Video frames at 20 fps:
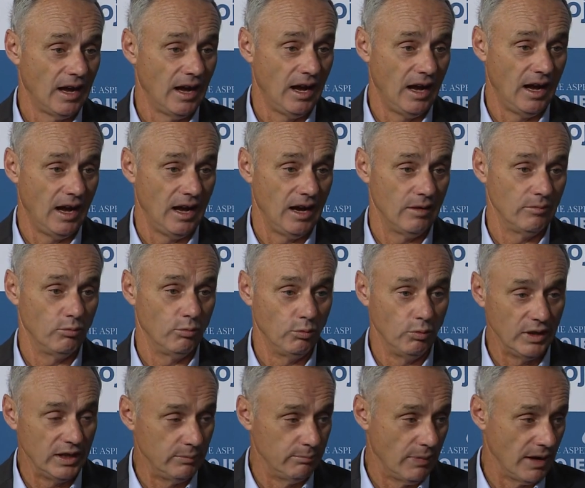Uh,
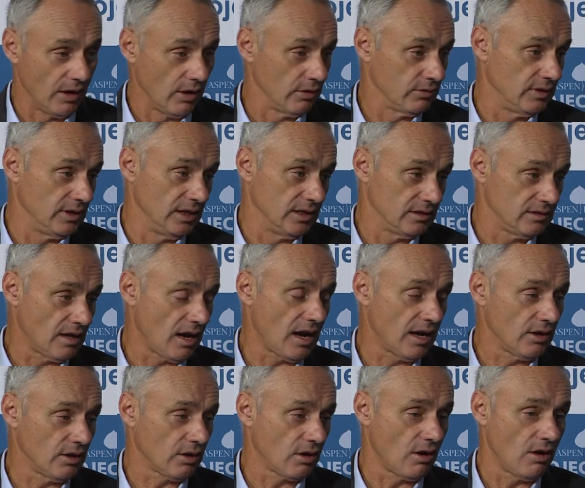we bear the
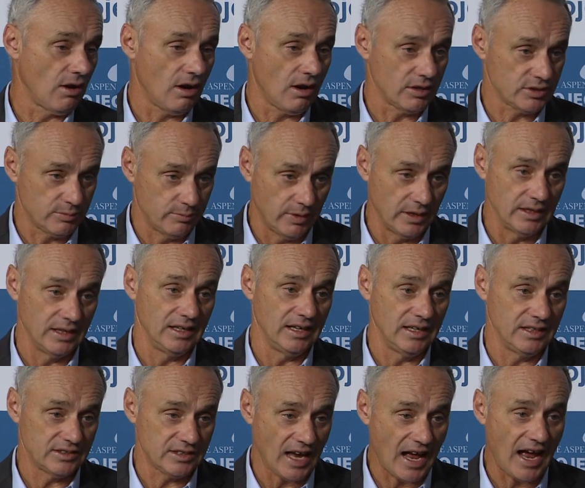entire cost, but it
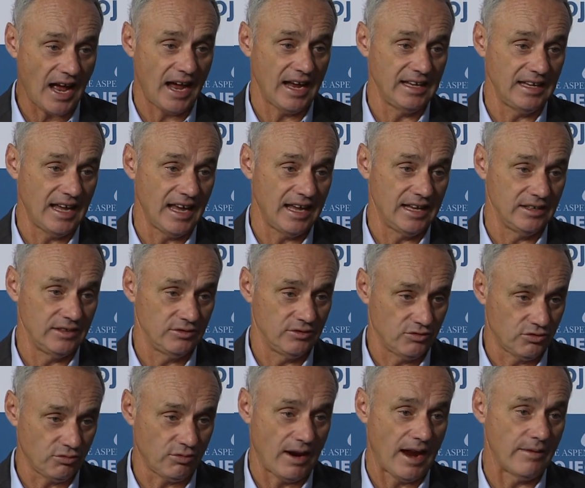is high-end
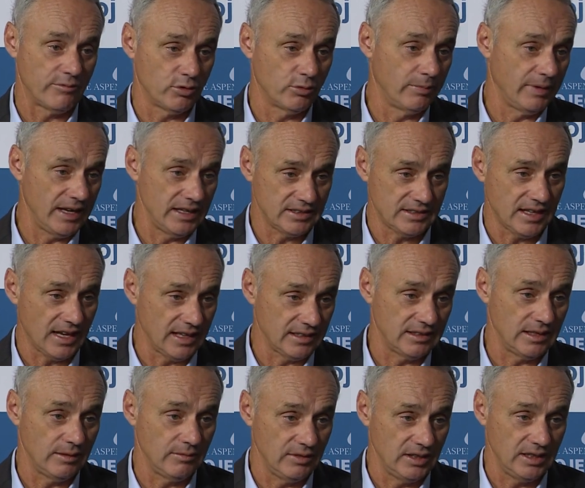travel-based
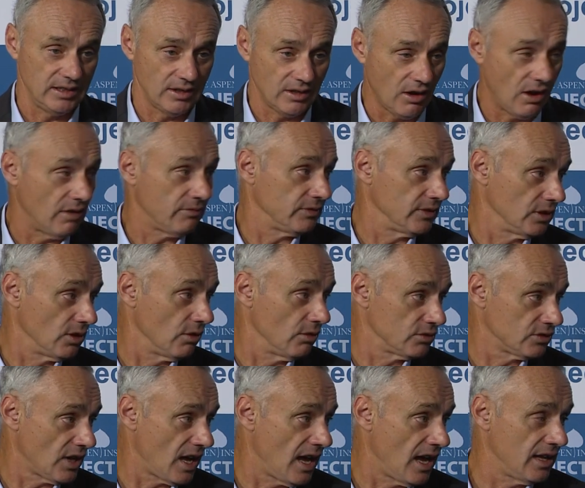activity that often
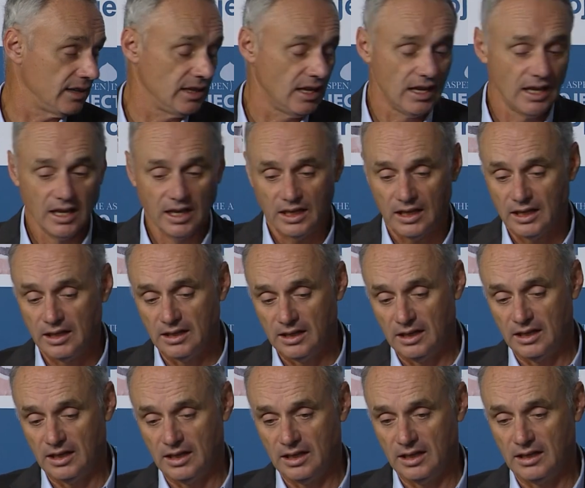goes on in,
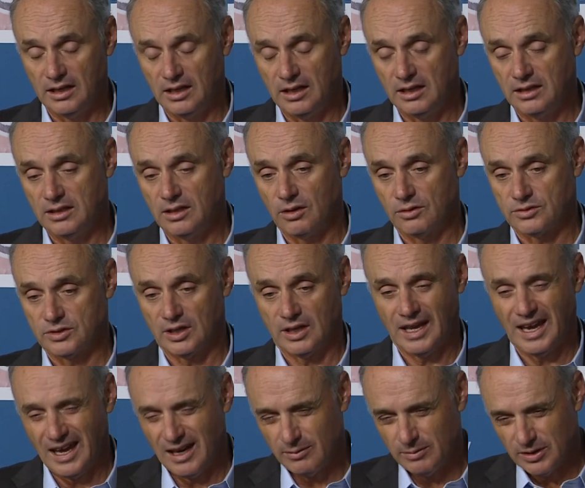in, in those
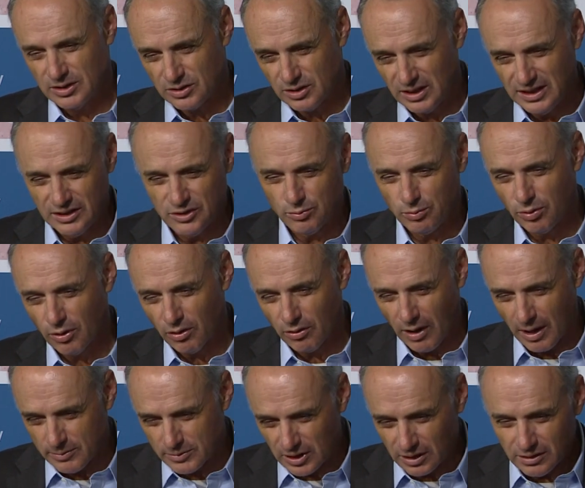academies. Each program's a